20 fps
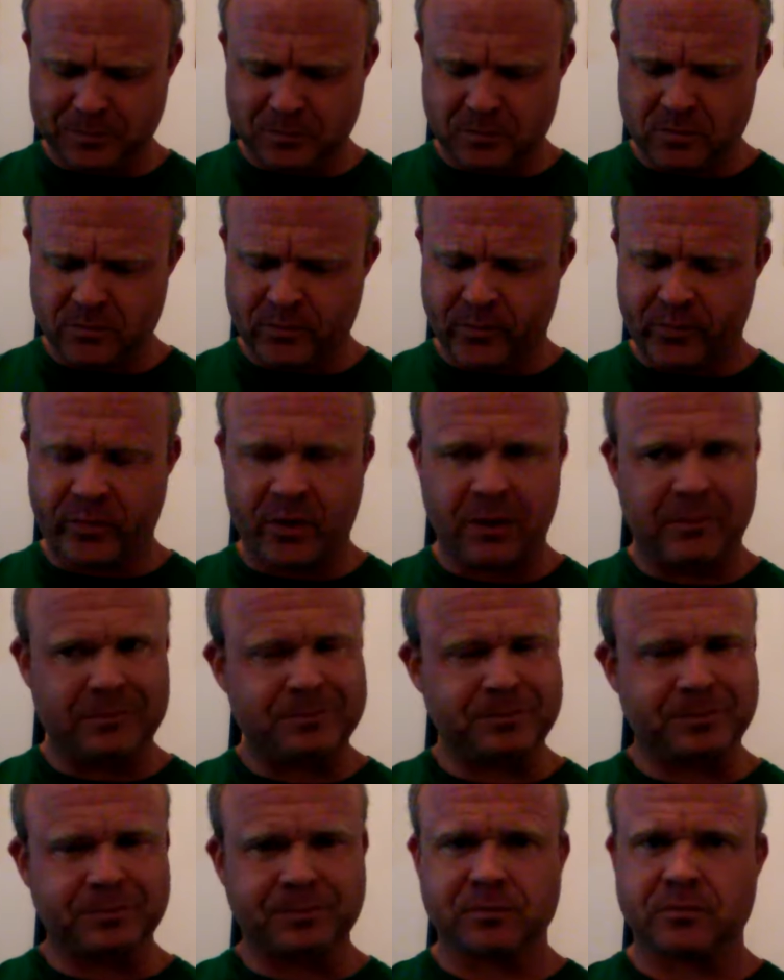
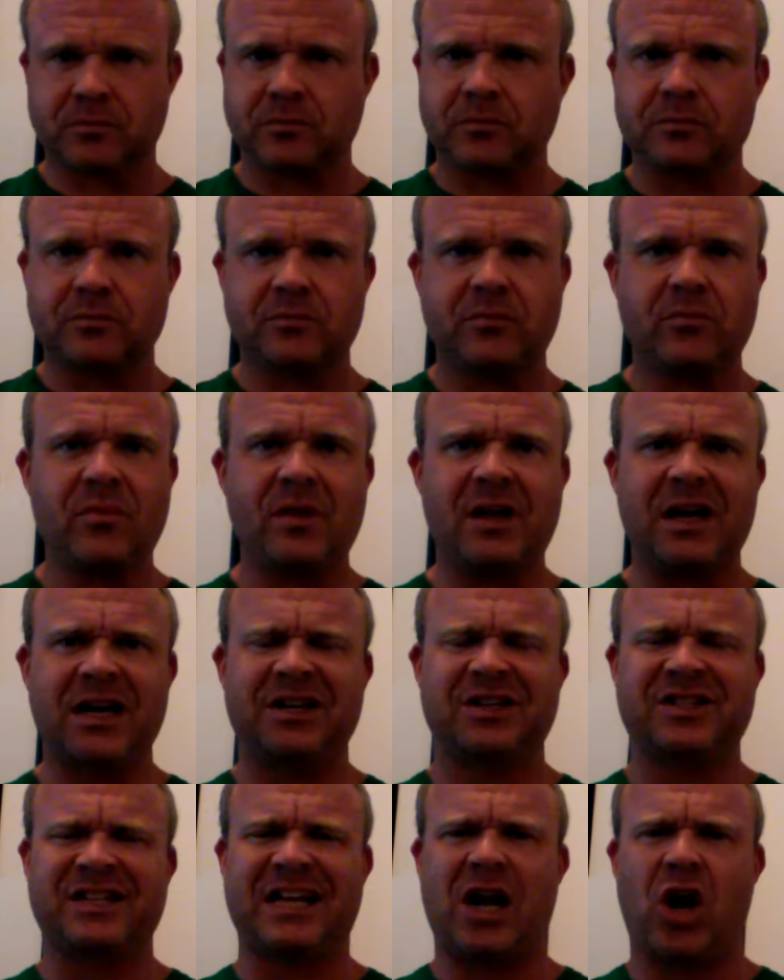
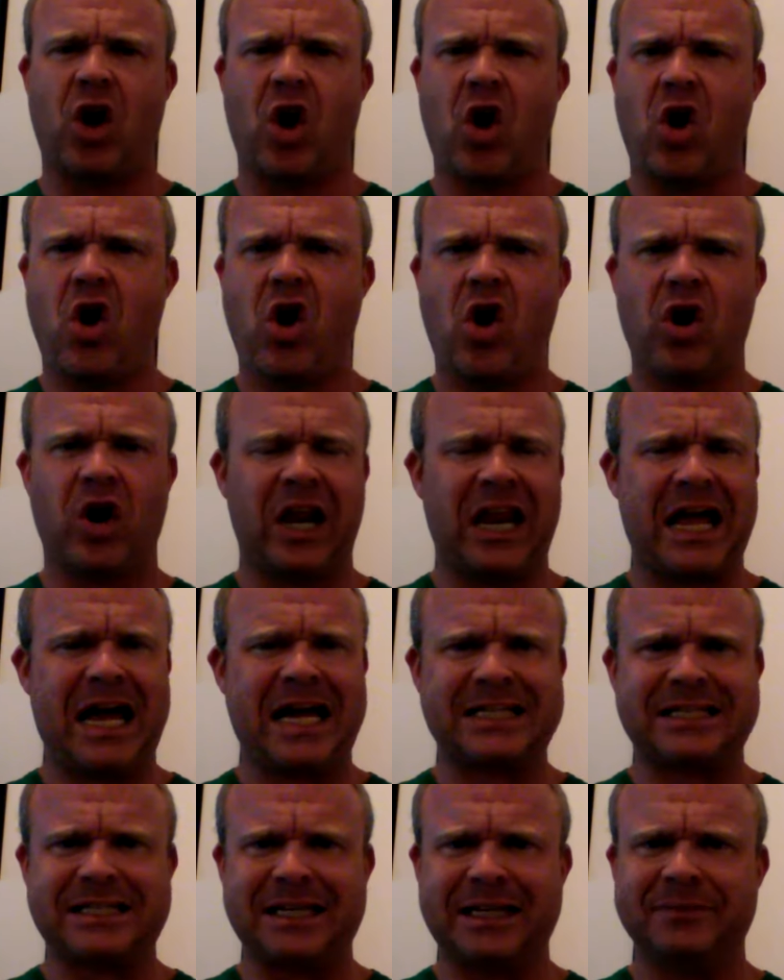It is that
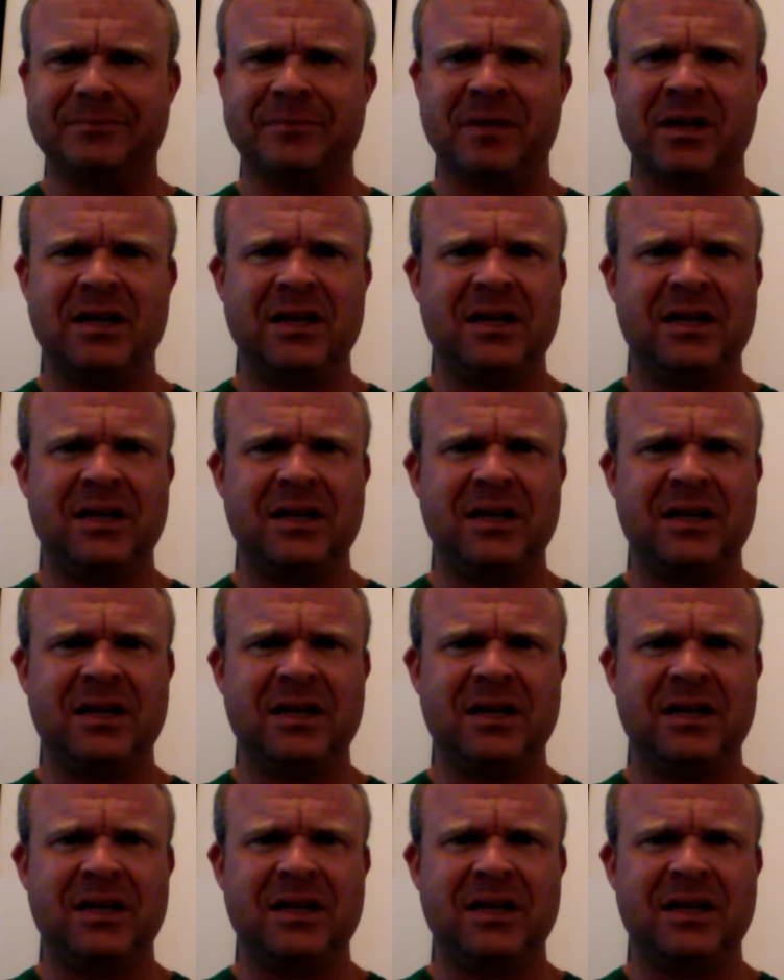long-lasting